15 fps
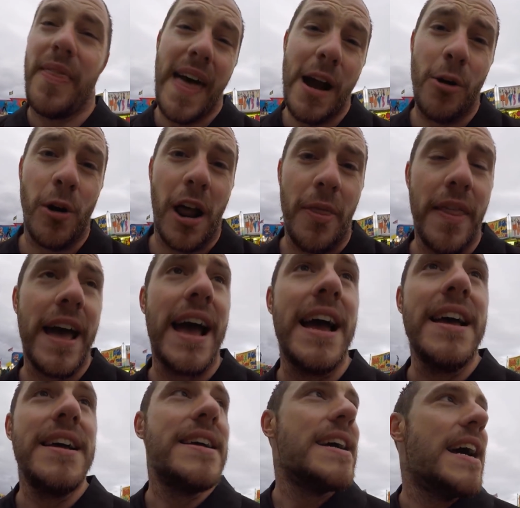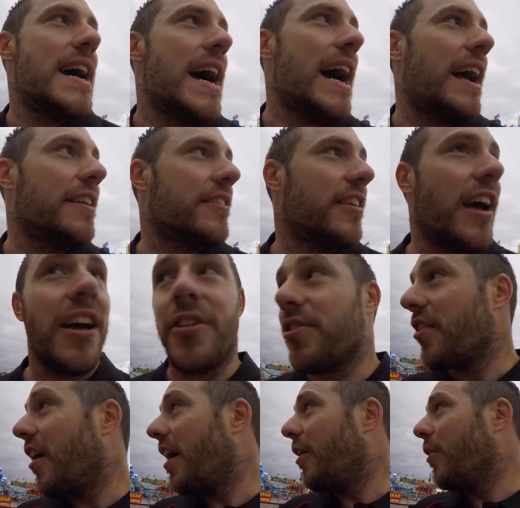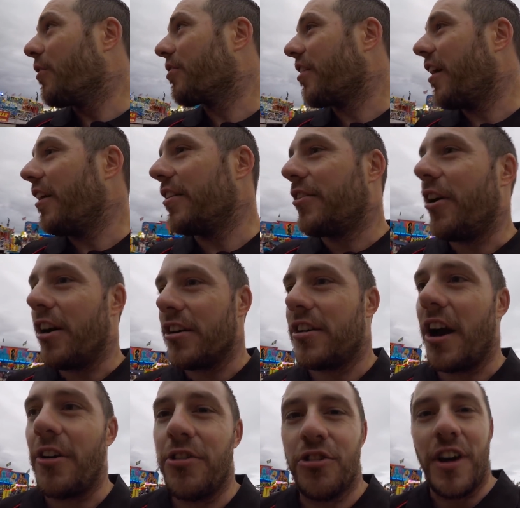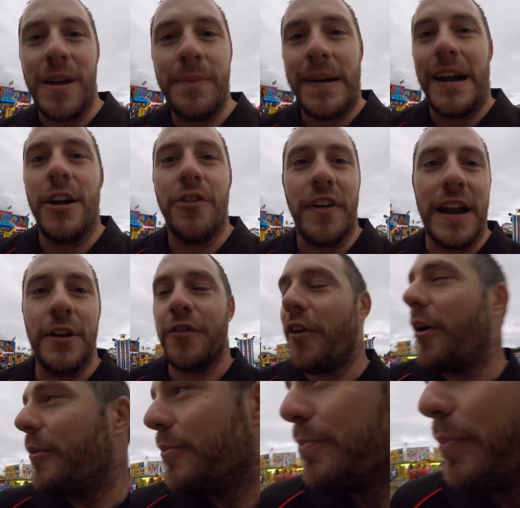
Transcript: They're all up there and uh, Si also he has got a ghost train POV from